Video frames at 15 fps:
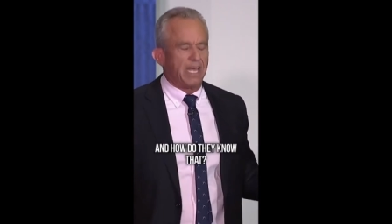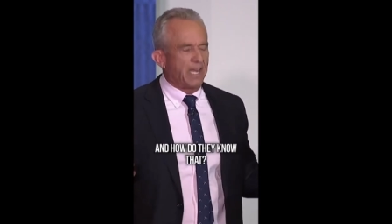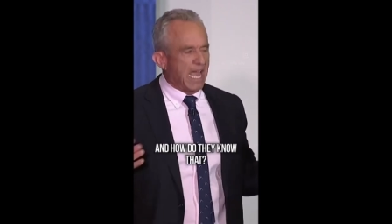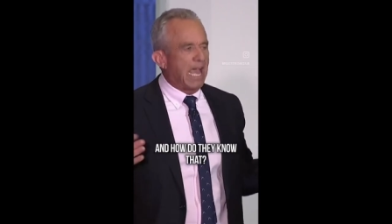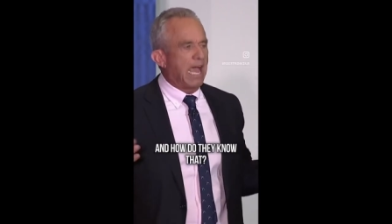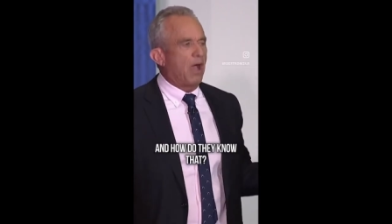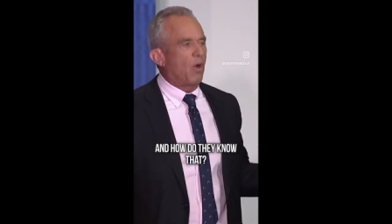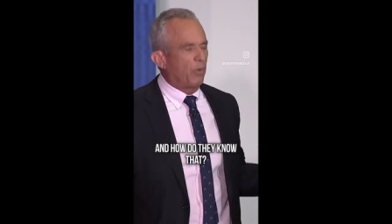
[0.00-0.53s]
And
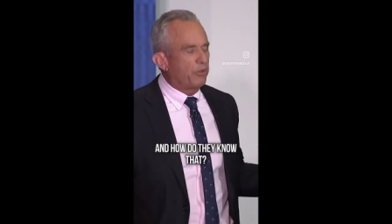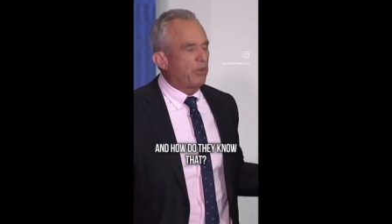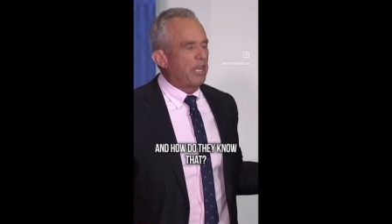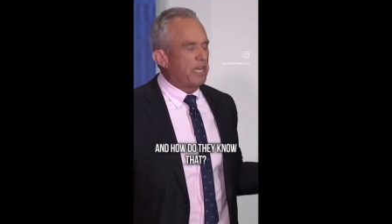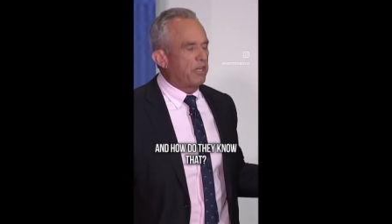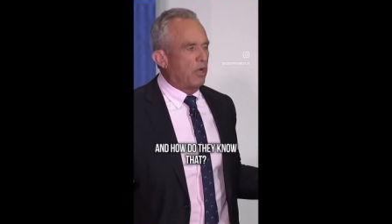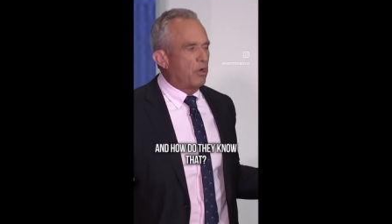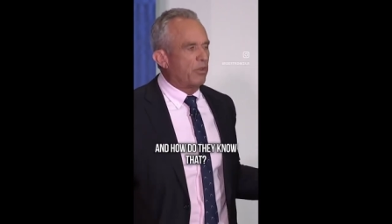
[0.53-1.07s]
how do they
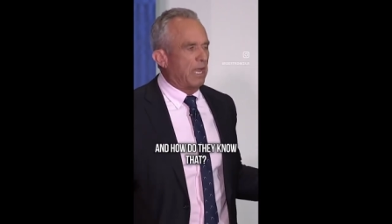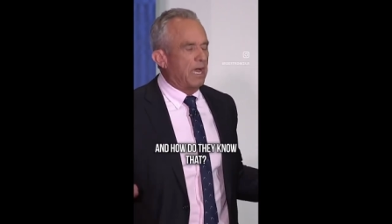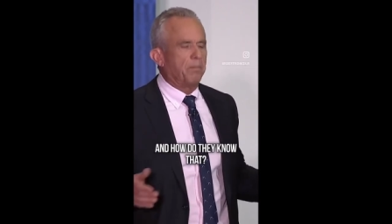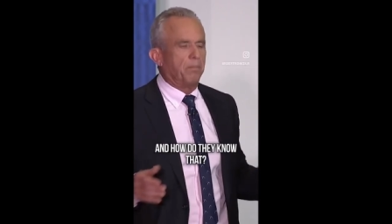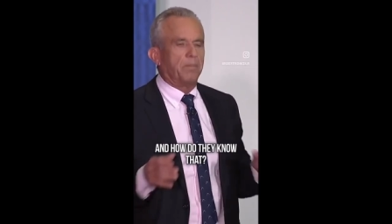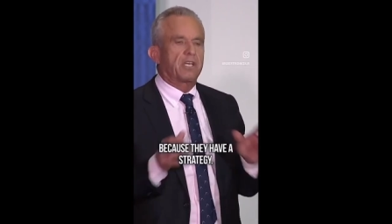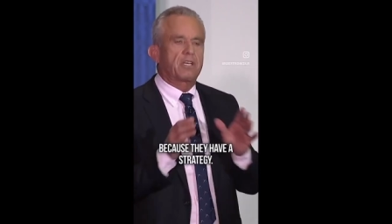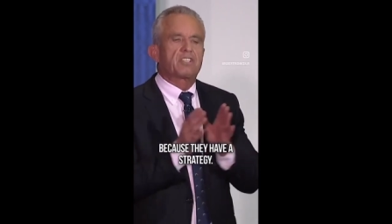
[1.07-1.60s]
know that?
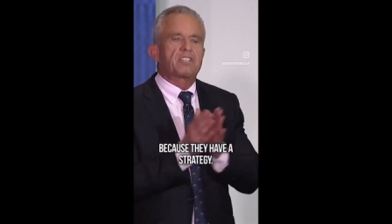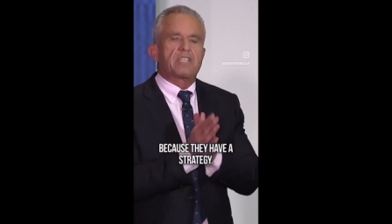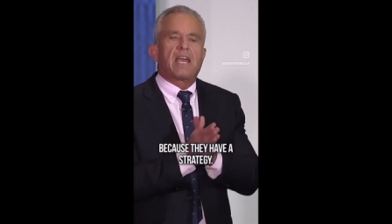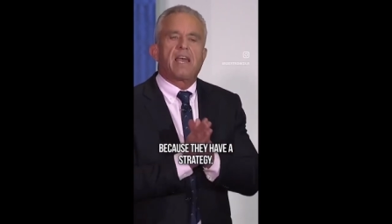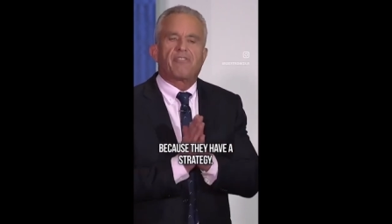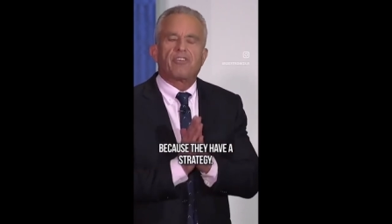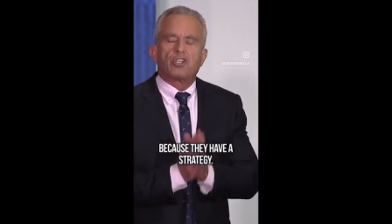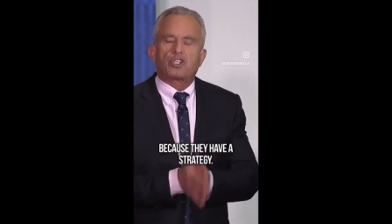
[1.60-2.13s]
Because they
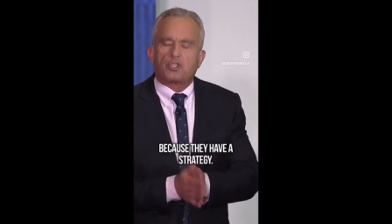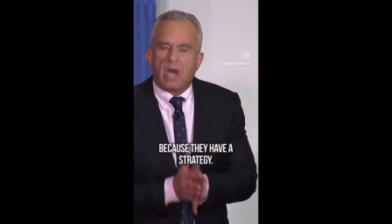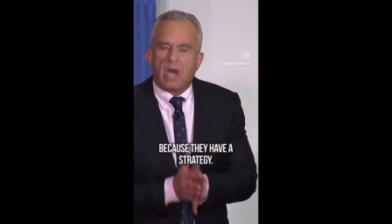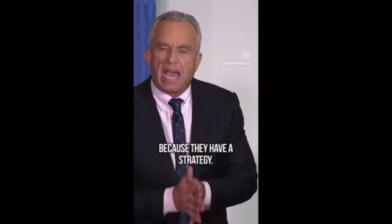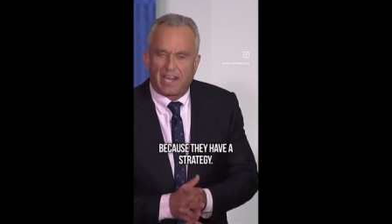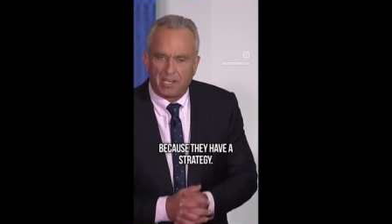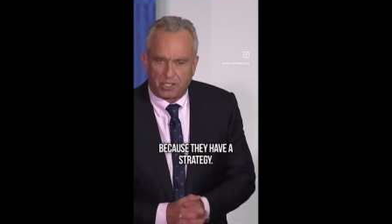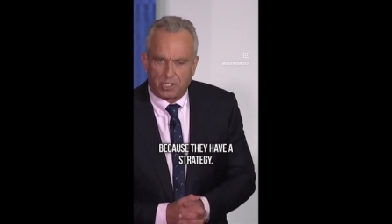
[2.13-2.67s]
have a
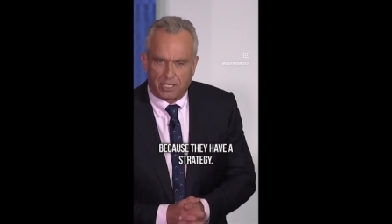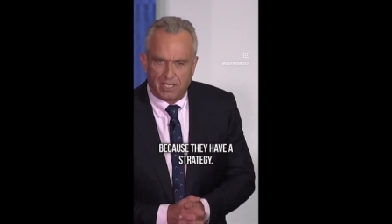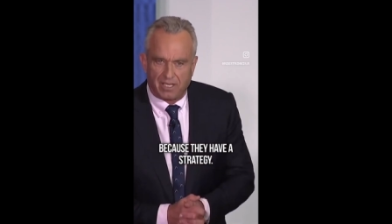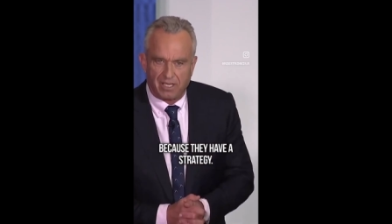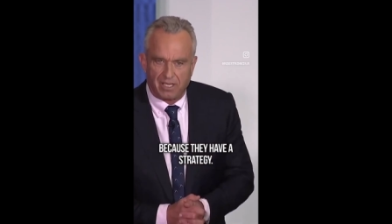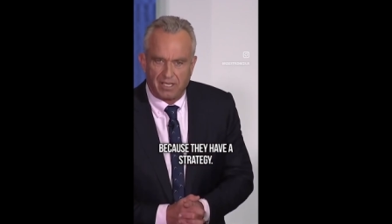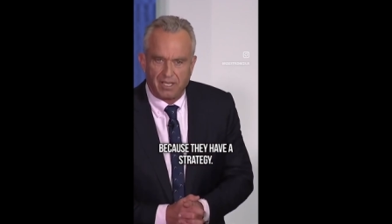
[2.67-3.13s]
strategy.